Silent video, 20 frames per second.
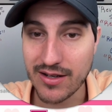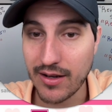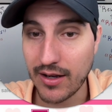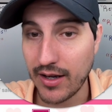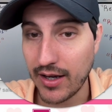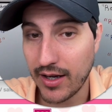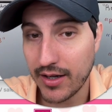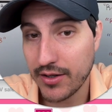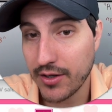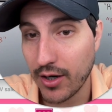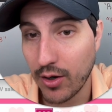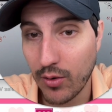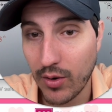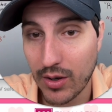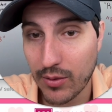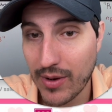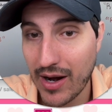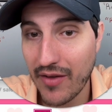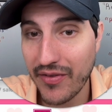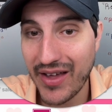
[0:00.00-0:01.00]

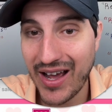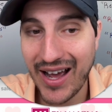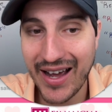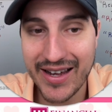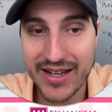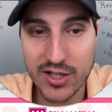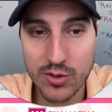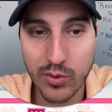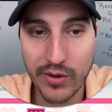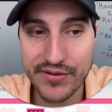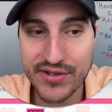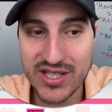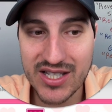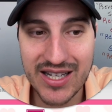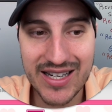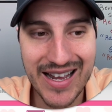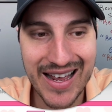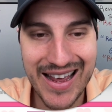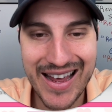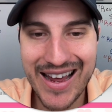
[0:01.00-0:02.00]
around the highest we've
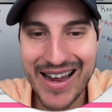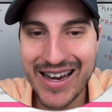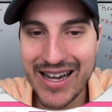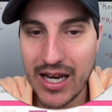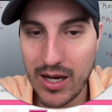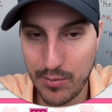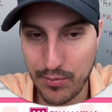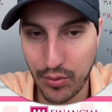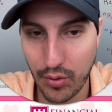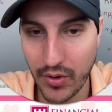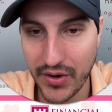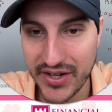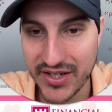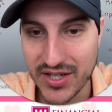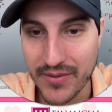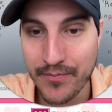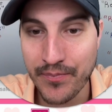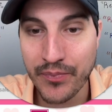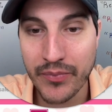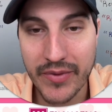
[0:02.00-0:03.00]
seen at any point
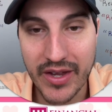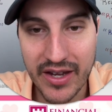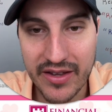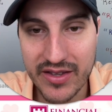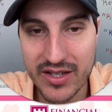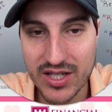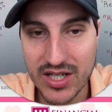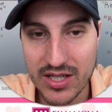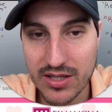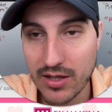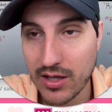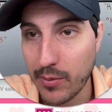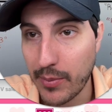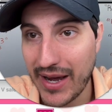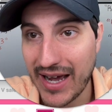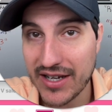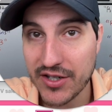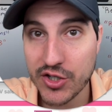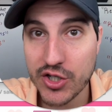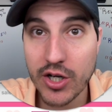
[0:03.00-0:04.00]
in the
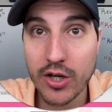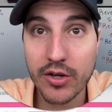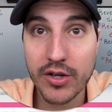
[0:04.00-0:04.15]
past year.